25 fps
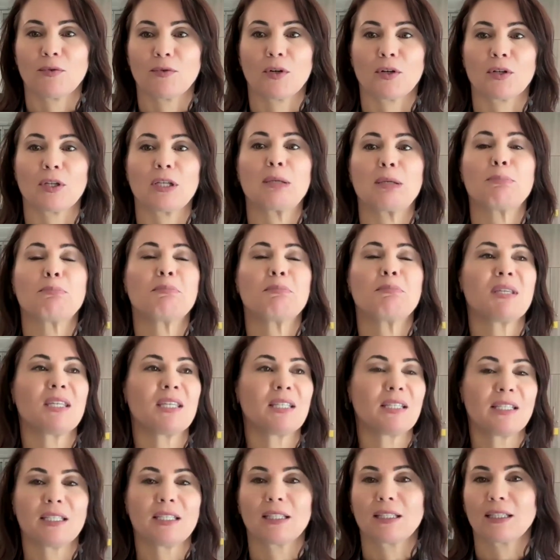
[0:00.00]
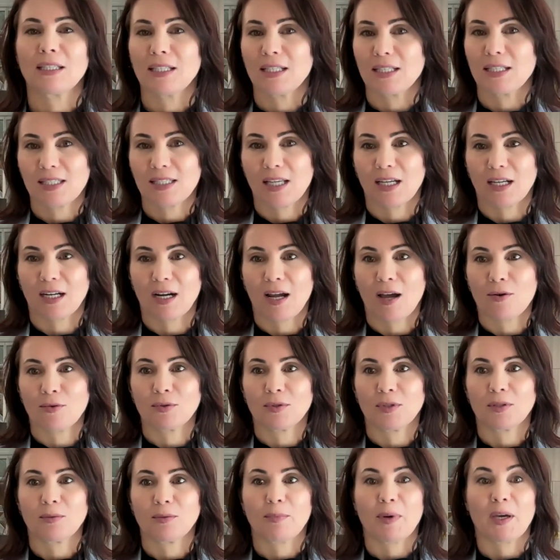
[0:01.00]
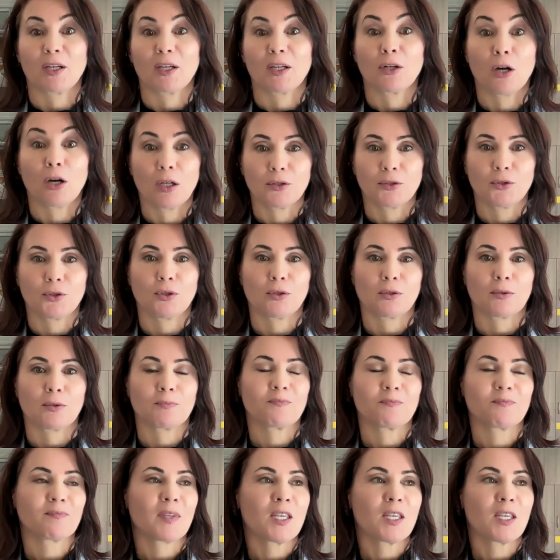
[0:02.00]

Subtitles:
We are immediately surrounded by culture.